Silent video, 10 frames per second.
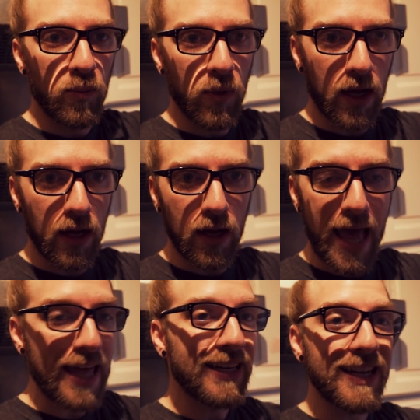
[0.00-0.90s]

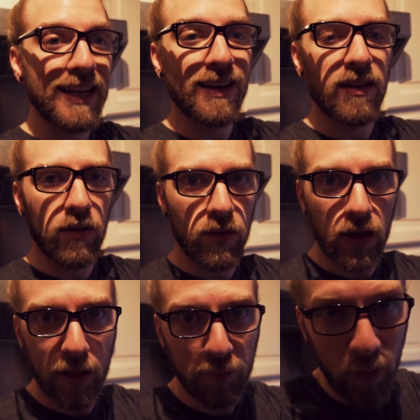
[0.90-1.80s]
editing,
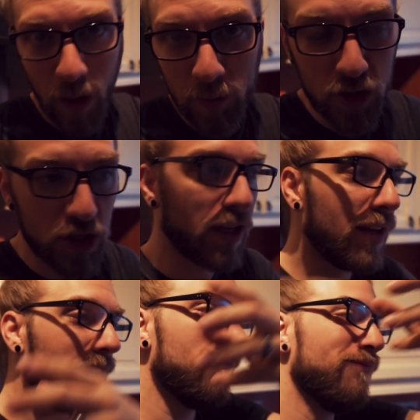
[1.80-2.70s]

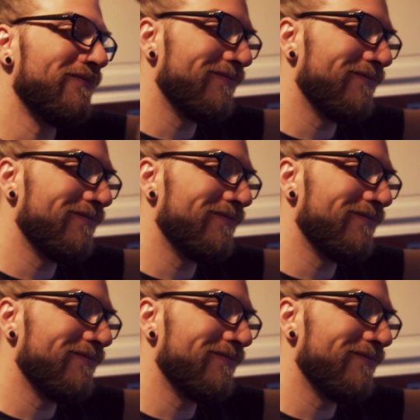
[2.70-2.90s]
publishing,